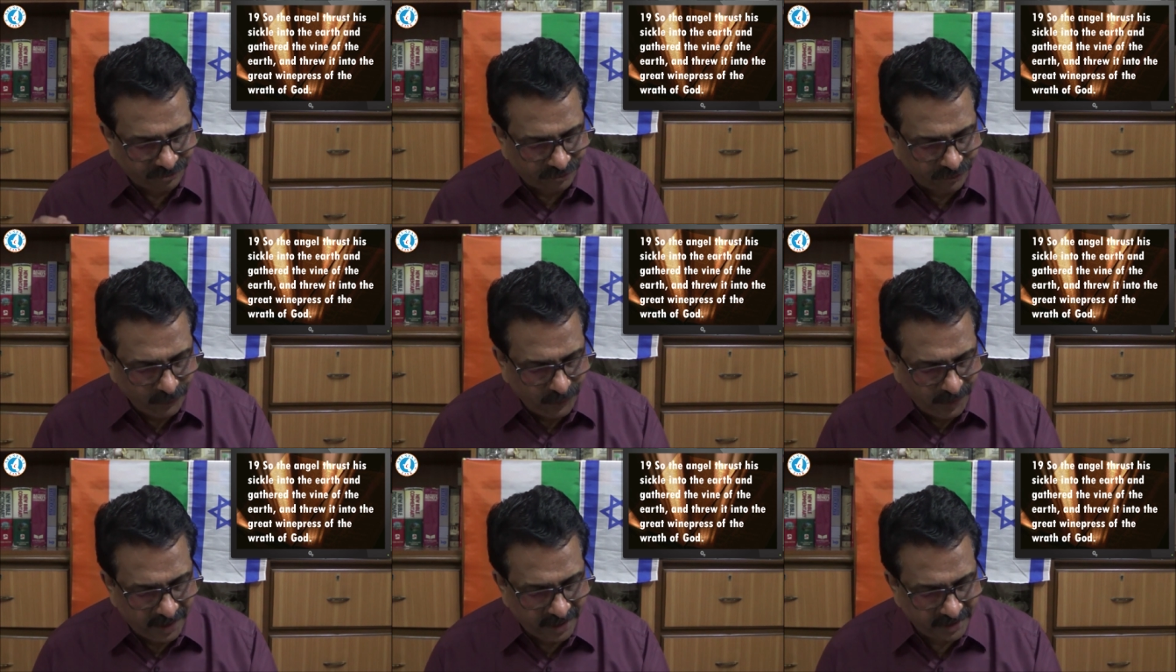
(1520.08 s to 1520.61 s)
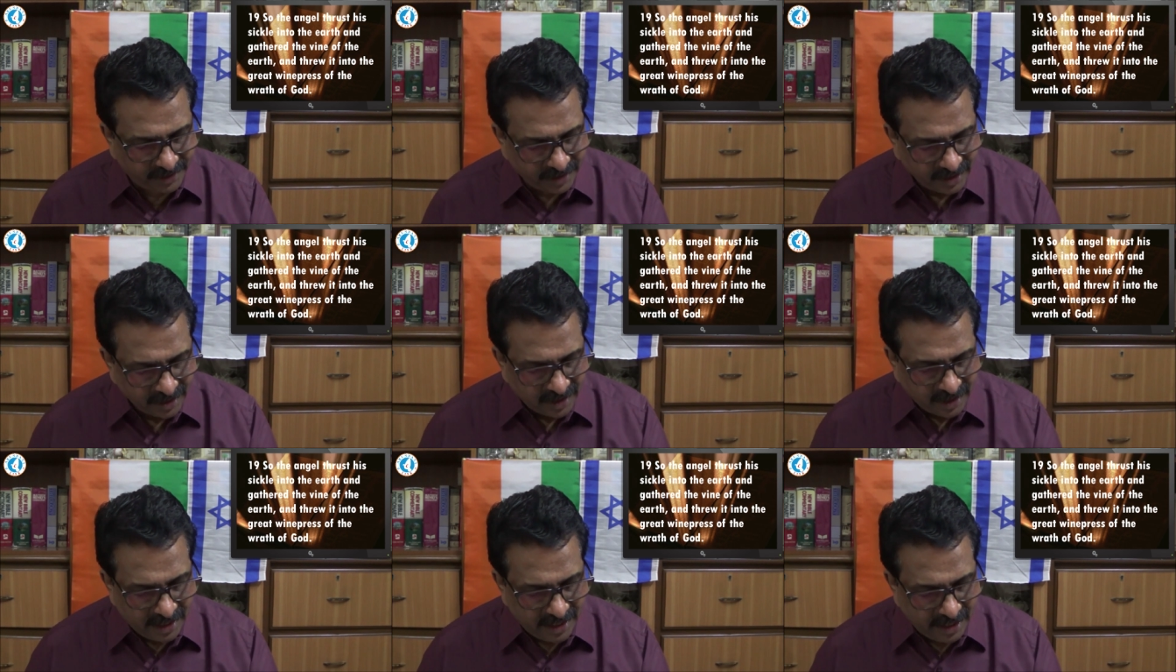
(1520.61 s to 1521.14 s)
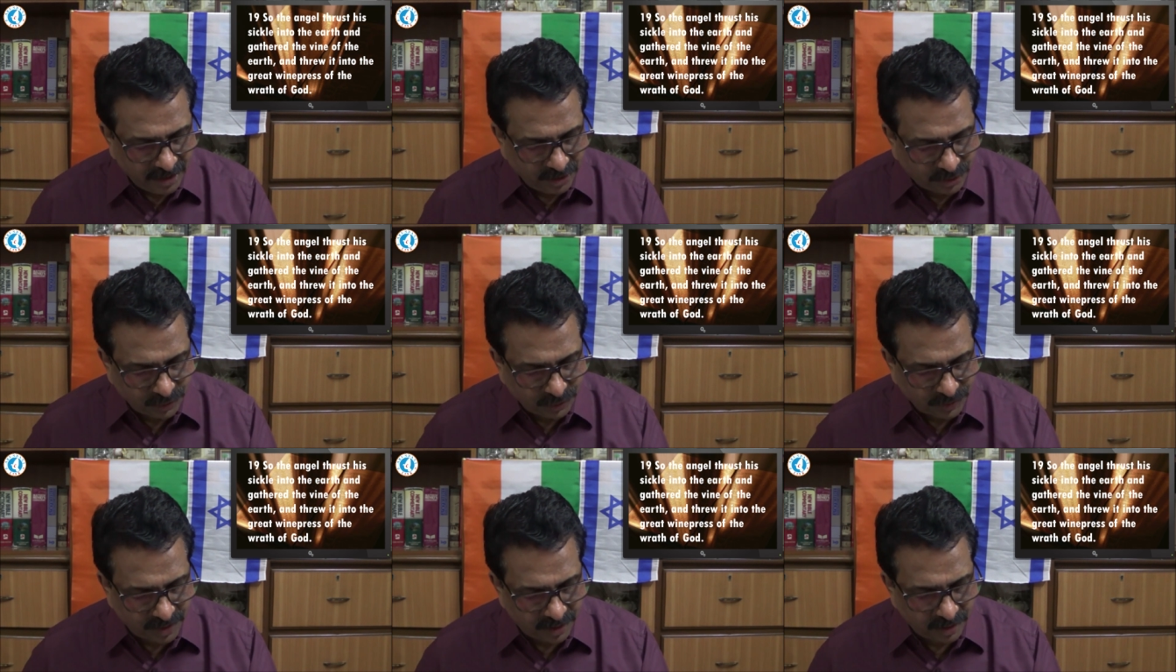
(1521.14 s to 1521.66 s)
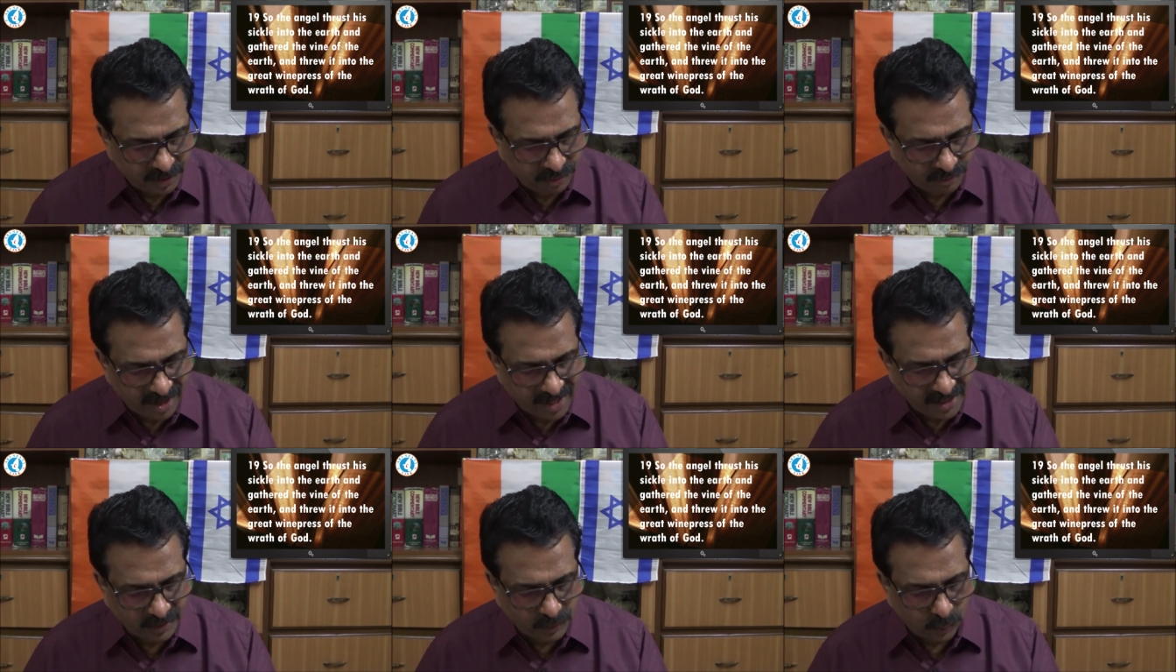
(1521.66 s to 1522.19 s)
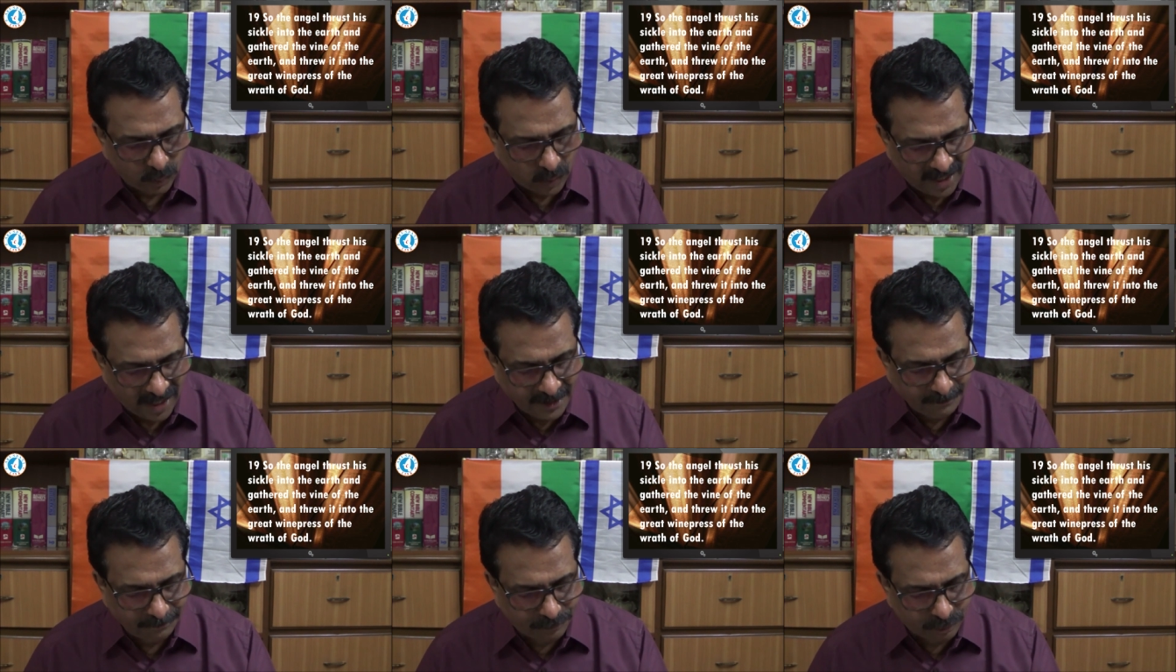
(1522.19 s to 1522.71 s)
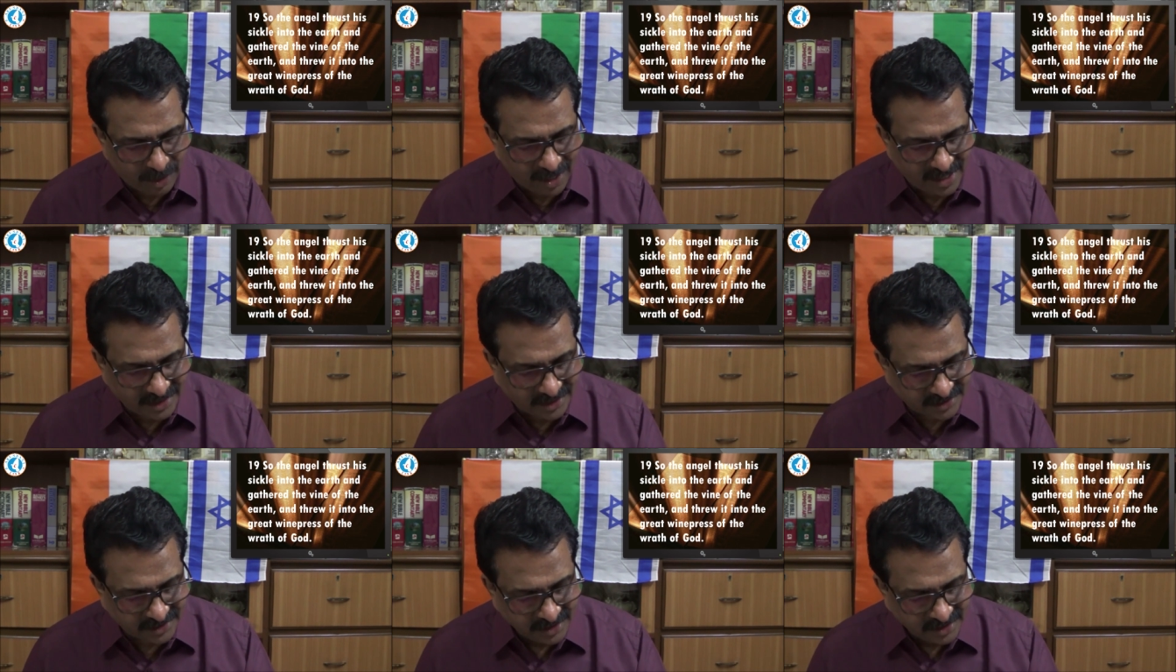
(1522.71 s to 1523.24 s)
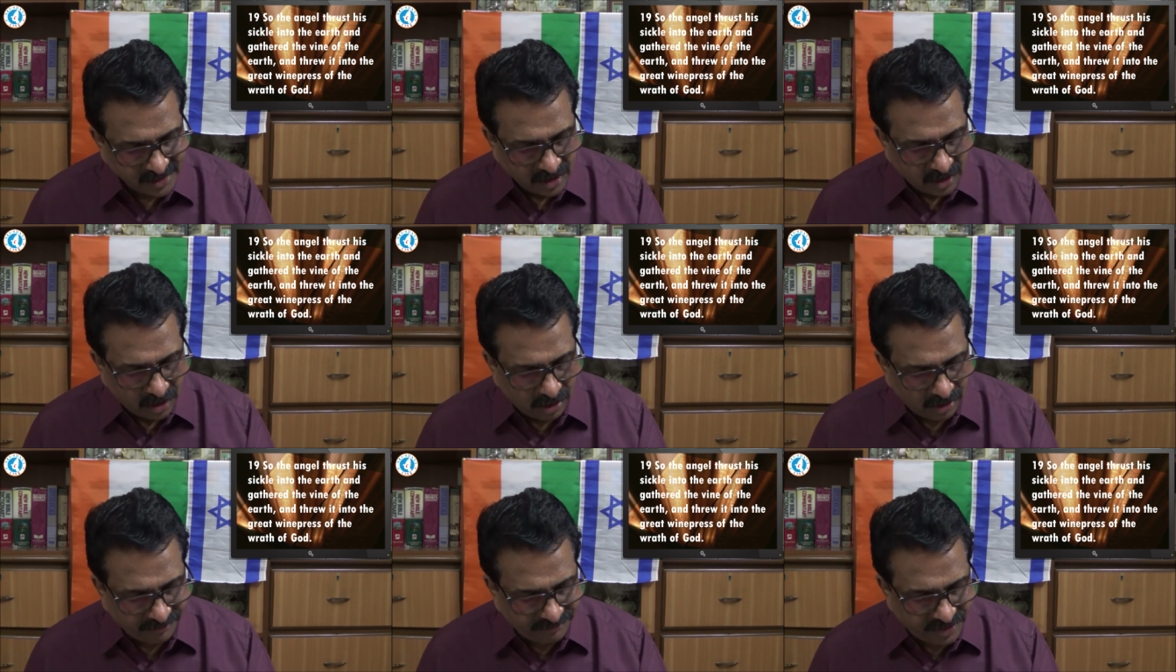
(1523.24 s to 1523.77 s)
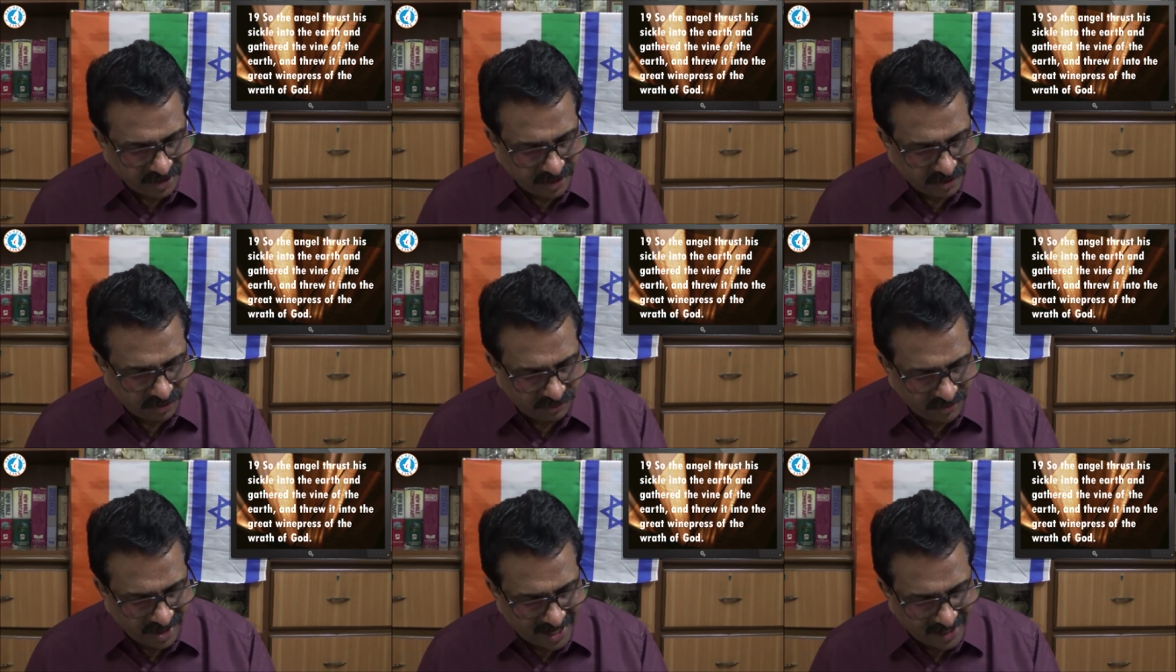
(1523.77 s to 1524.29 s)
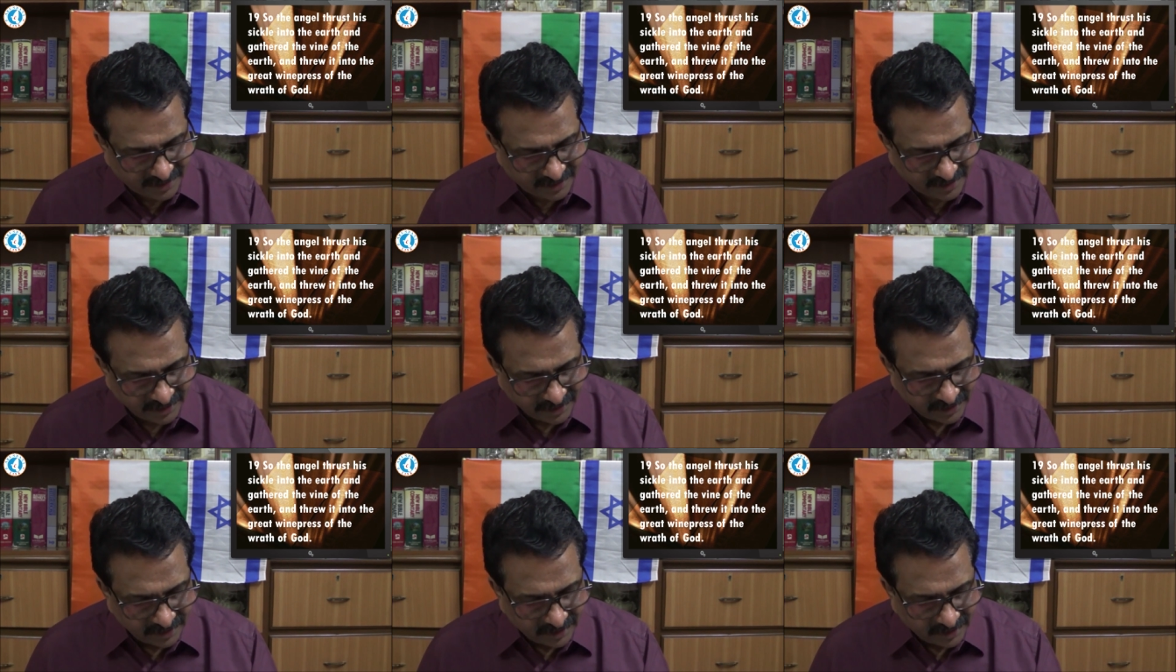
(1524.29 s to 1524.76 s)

threw it into the great winepress of the wrath